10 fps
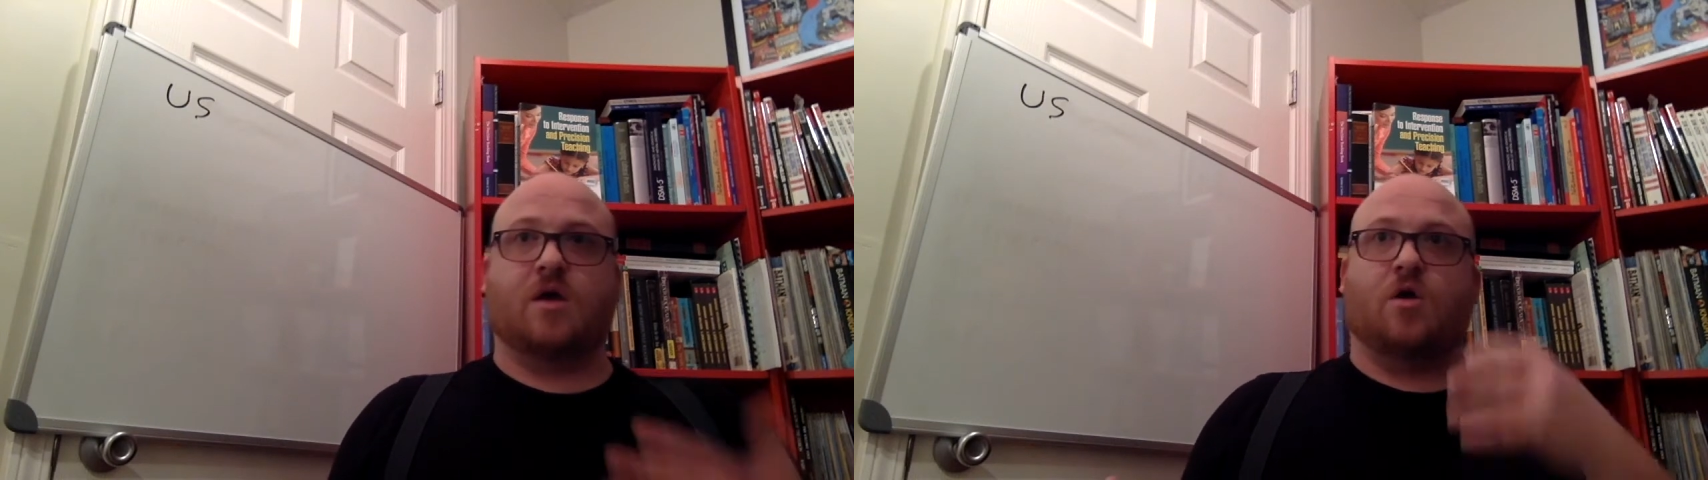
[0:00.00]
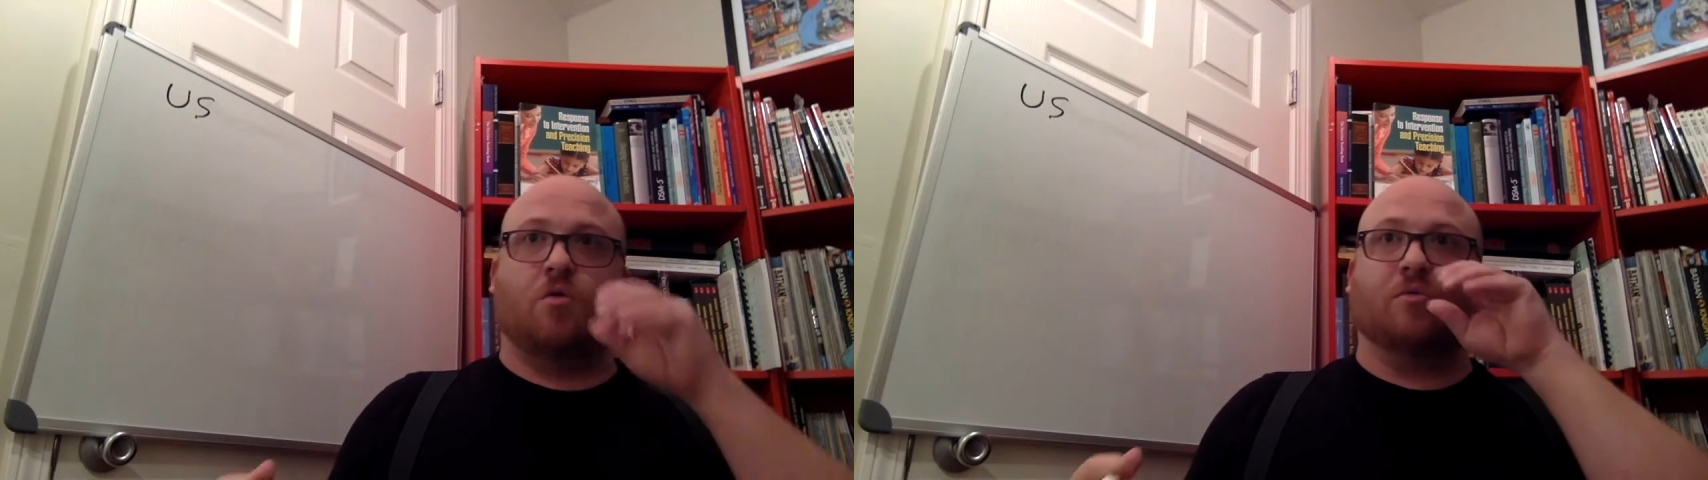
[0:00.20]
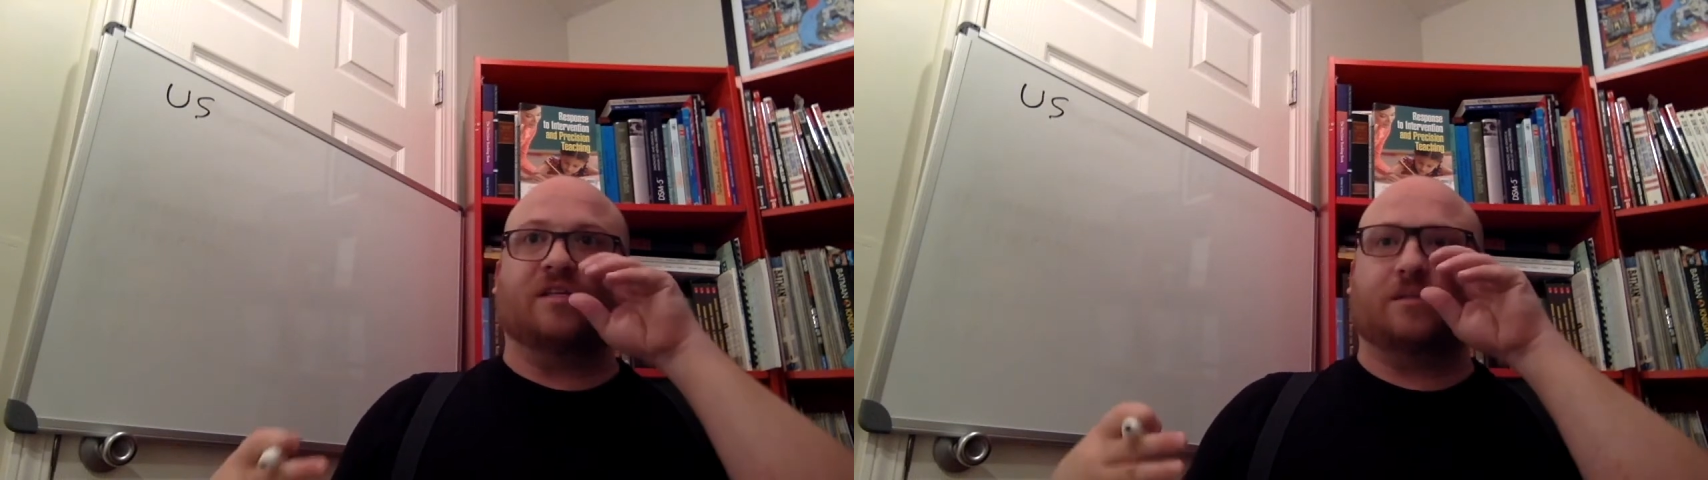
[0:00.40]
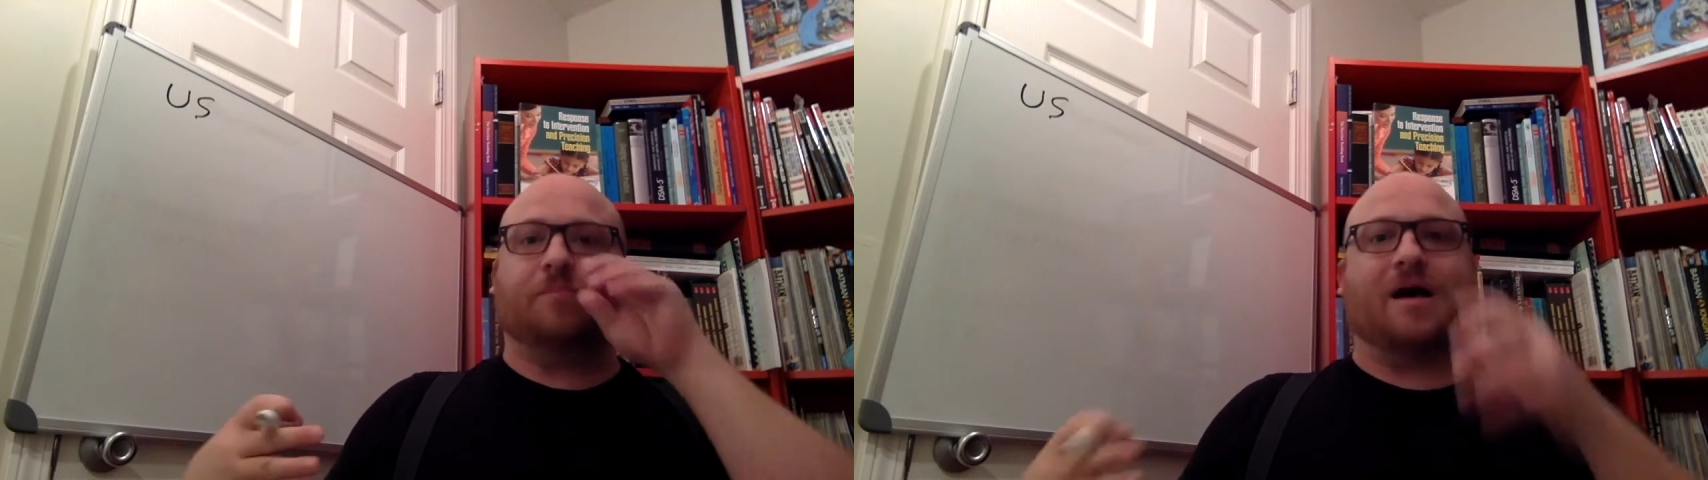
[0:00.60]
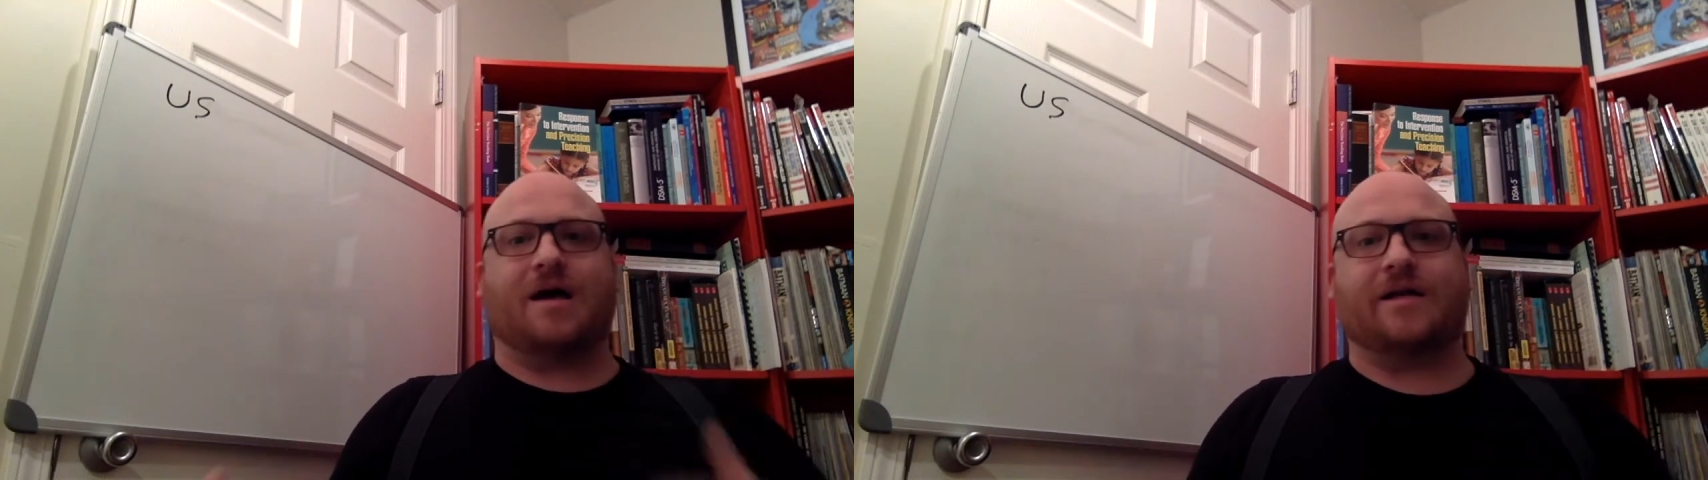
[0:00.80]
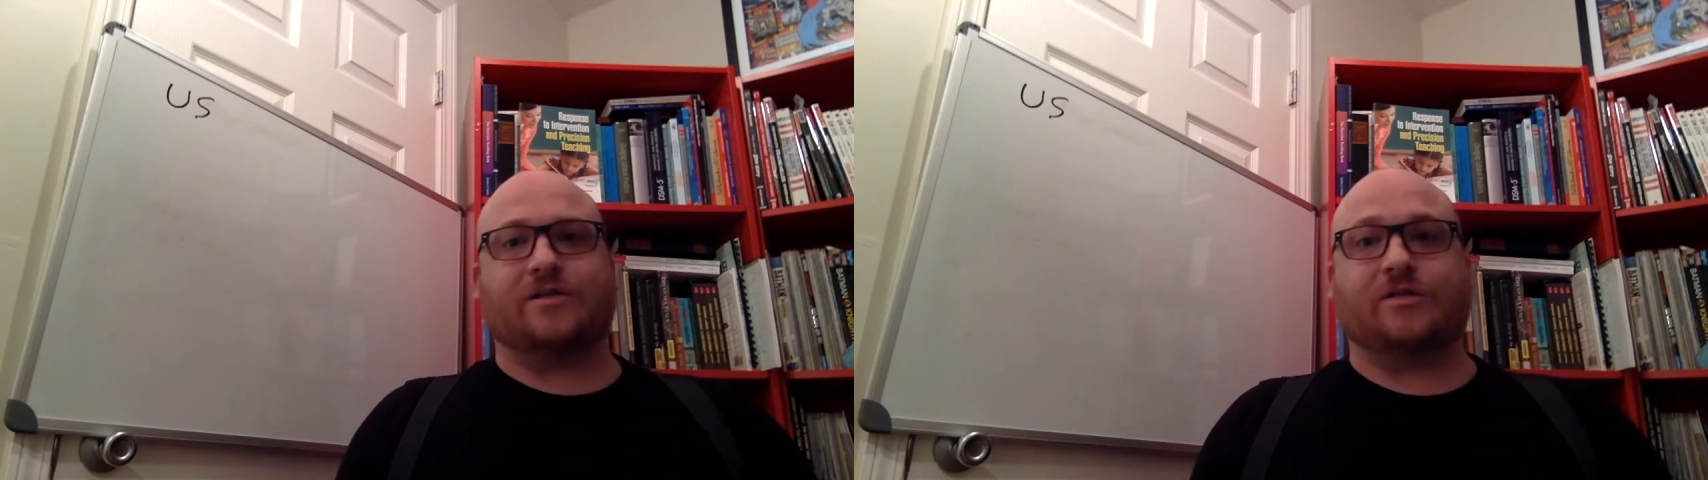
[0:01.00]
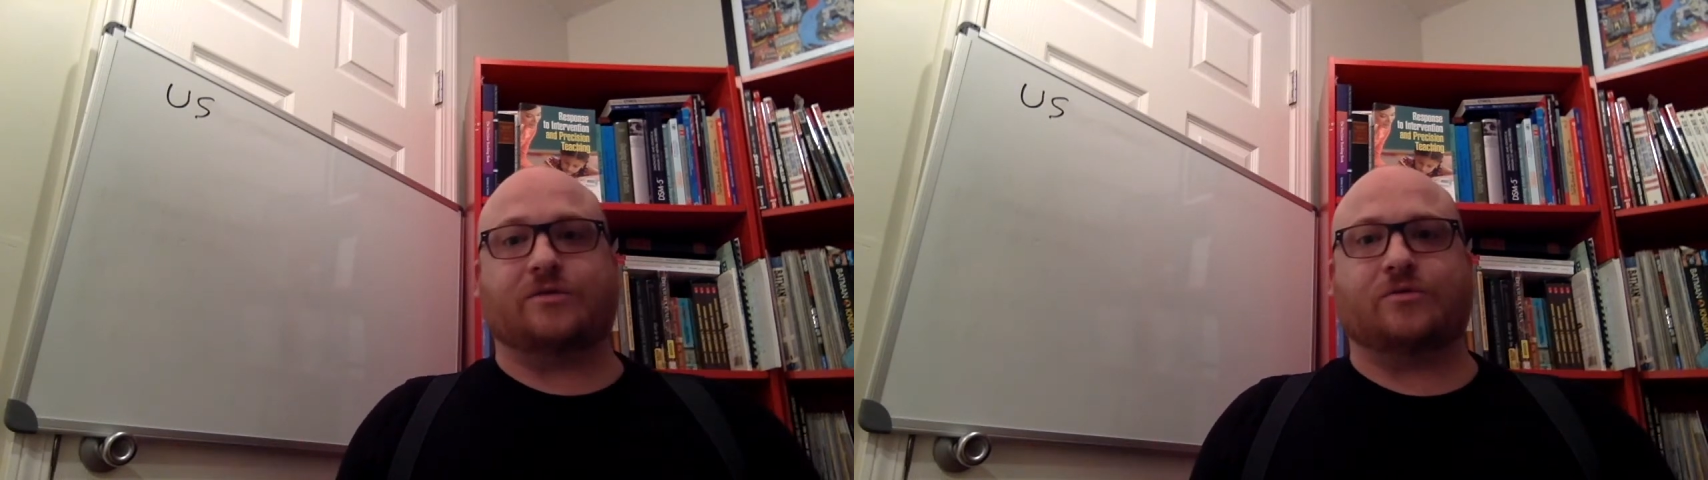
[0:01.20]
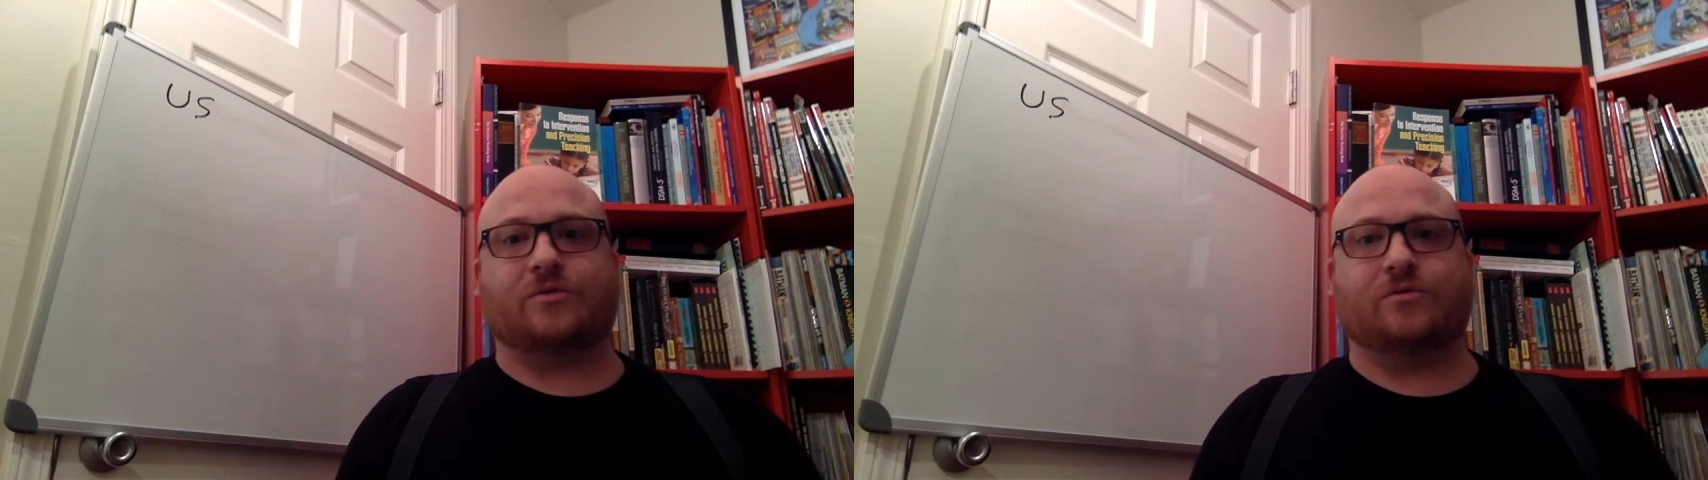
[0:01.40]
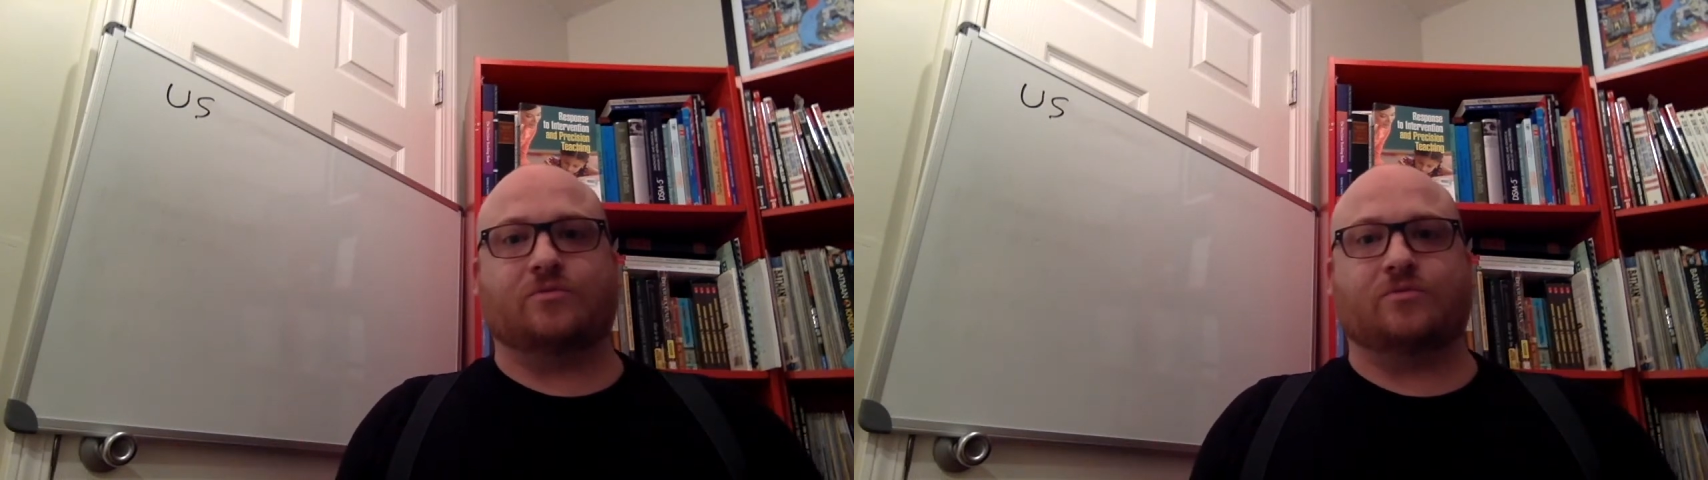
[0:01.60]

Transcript: respond to